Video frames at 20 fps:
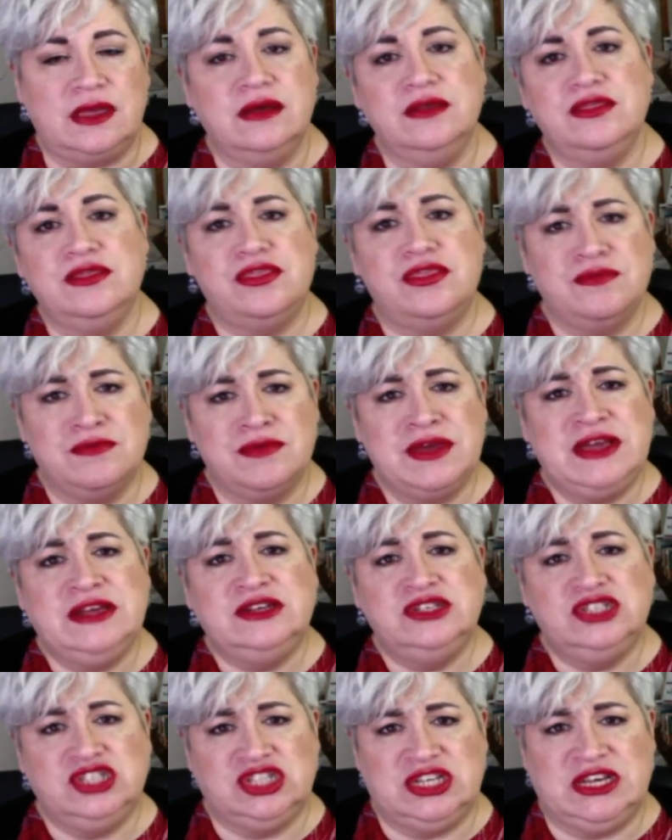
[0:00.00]

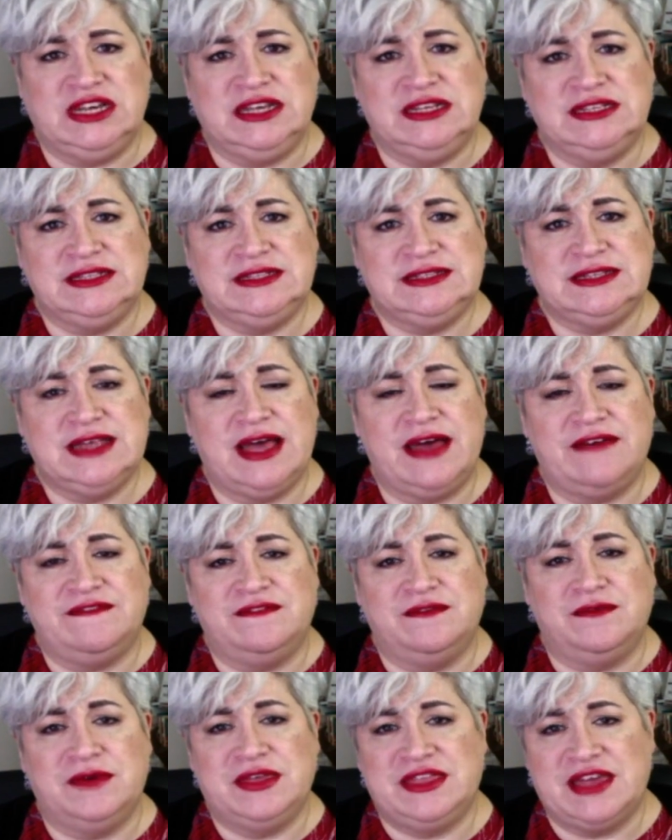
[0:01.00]
3 sheets
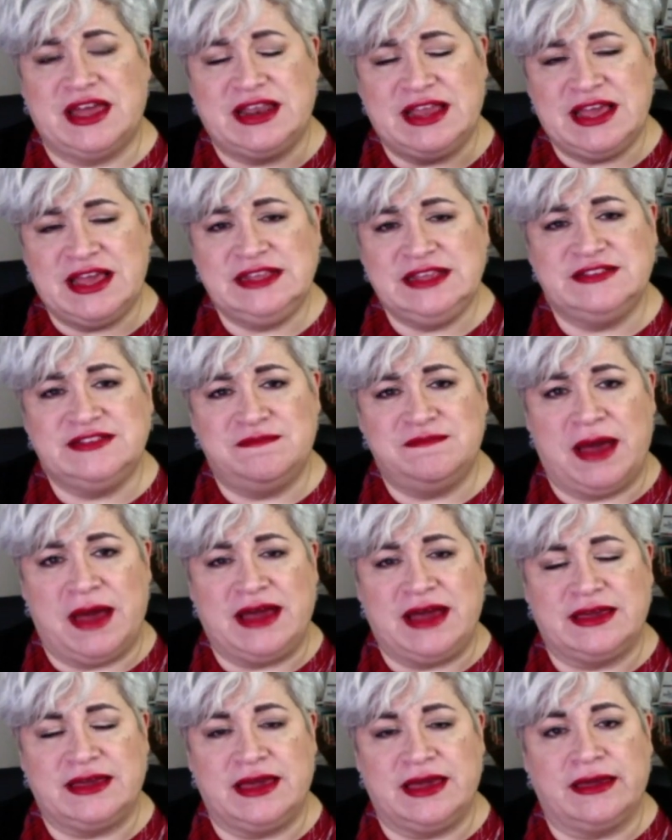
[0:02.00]
with adhesive
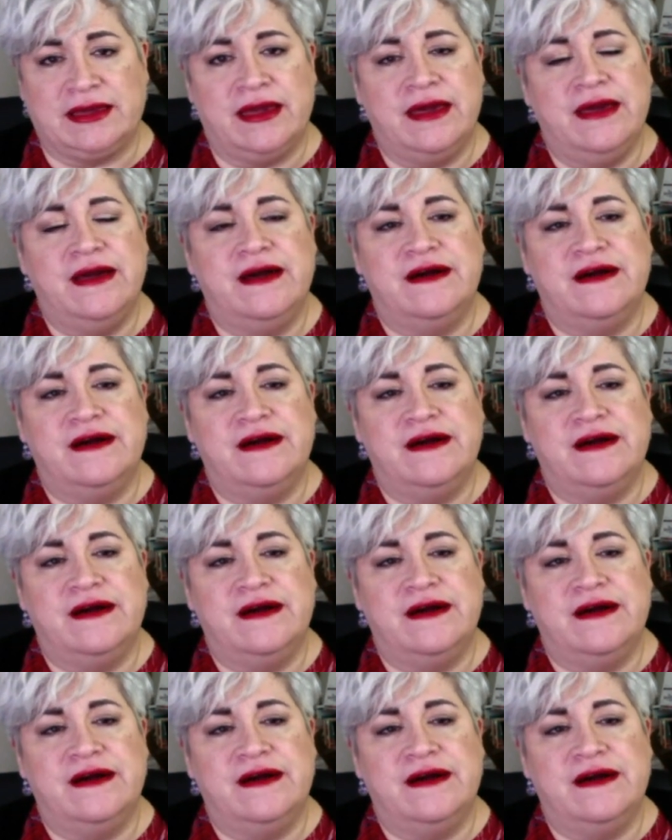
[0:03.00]
backing